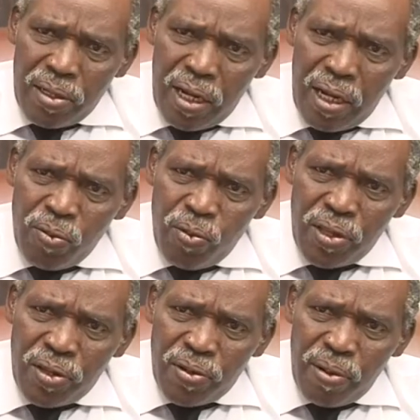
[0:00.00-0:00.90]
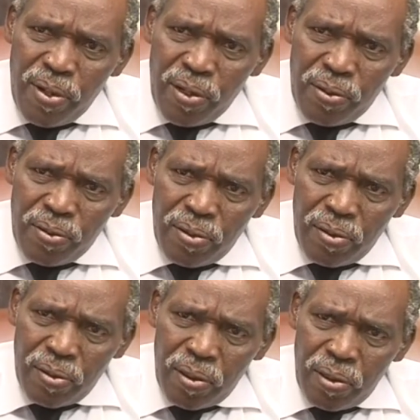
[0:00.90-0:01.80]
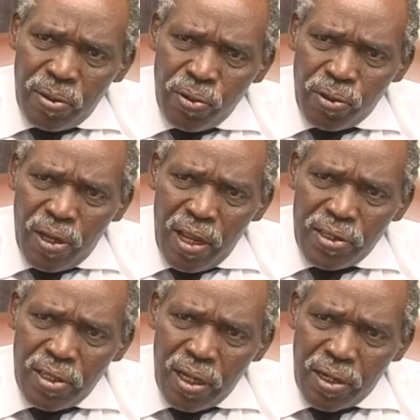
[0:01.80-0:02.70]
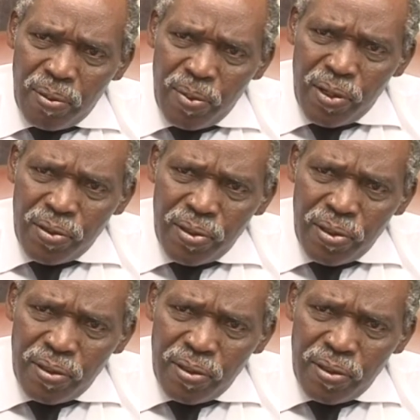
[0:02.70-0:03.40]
Dealing with criminals. Ruthless criminals.